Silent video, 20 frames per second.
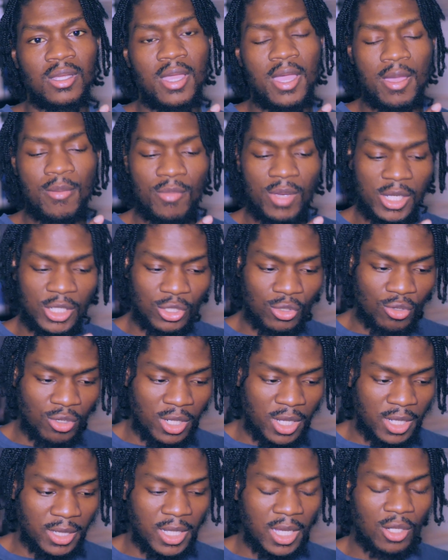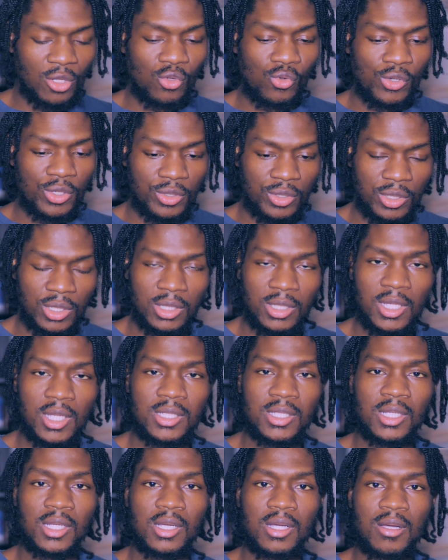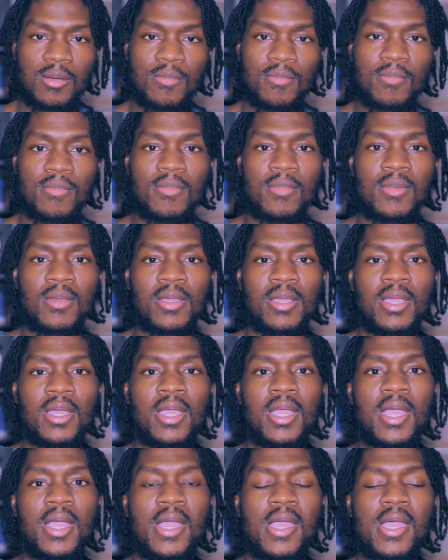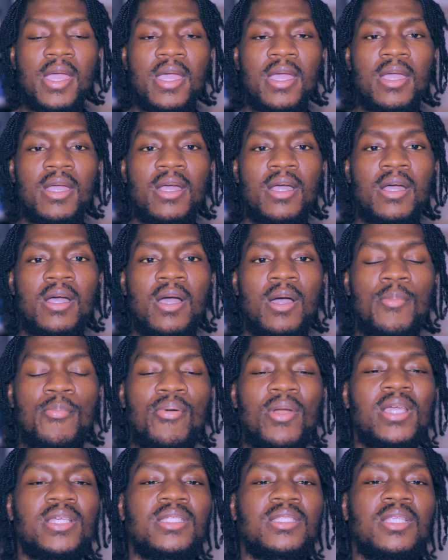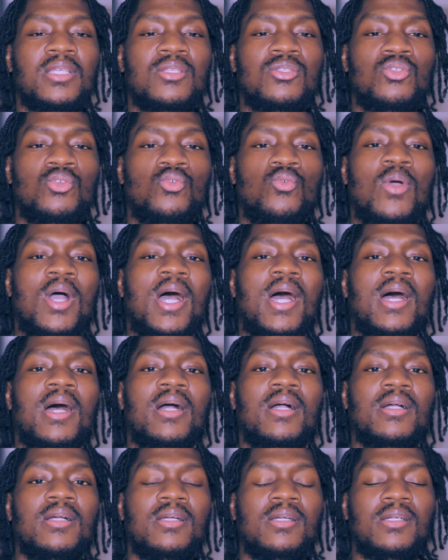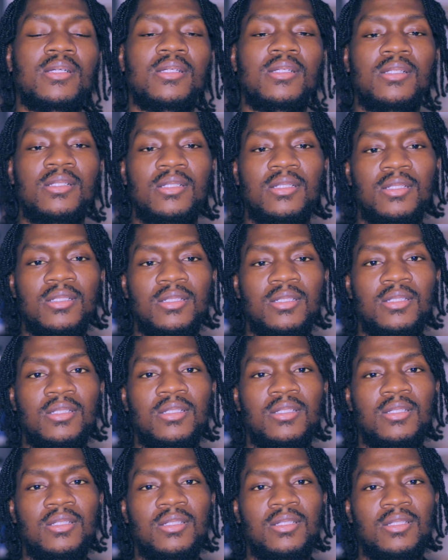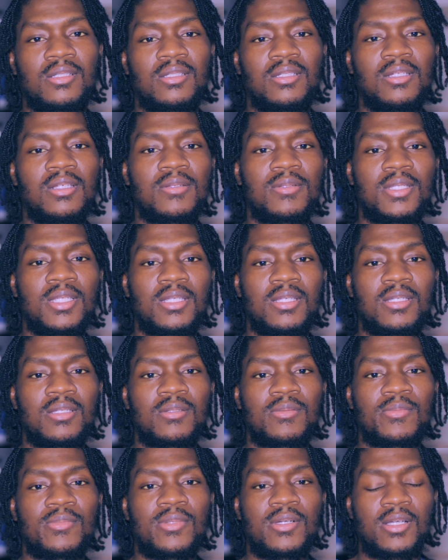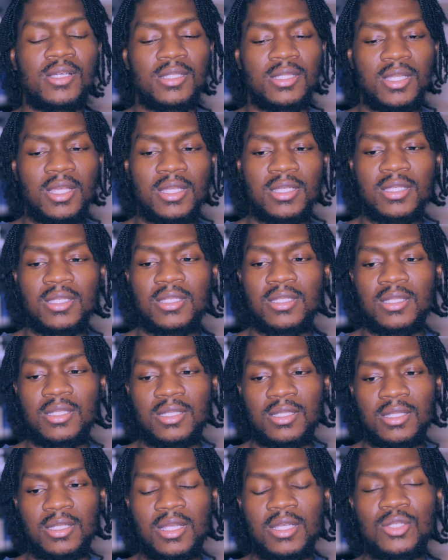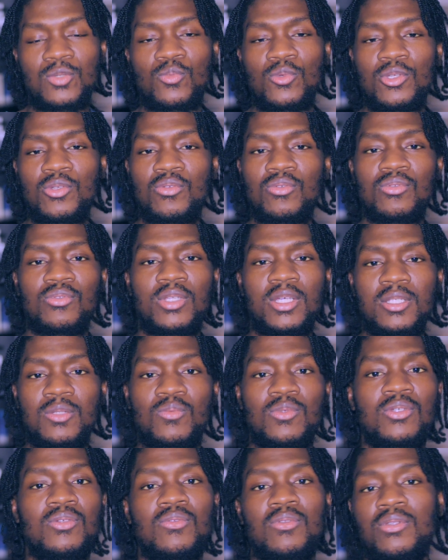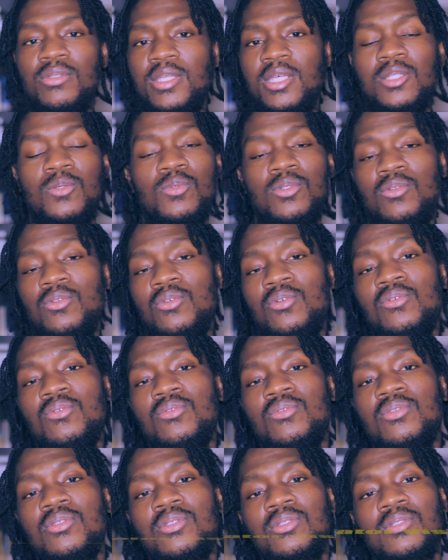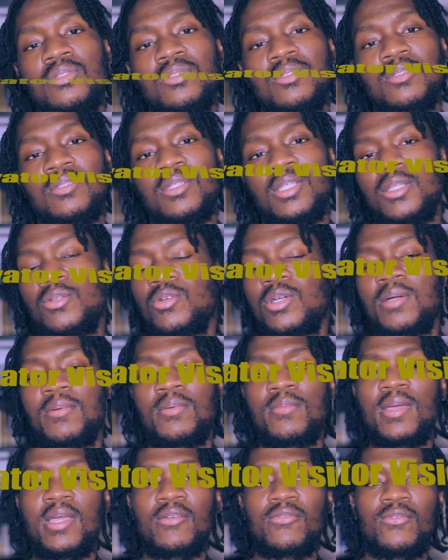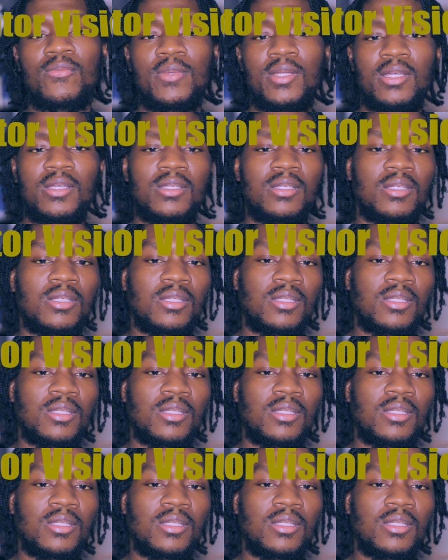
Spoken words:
And make sure that that loyalty doesn't come at a price that's too high. You know what I'm saying? Because that's when you lose. Ain't no coming back from that.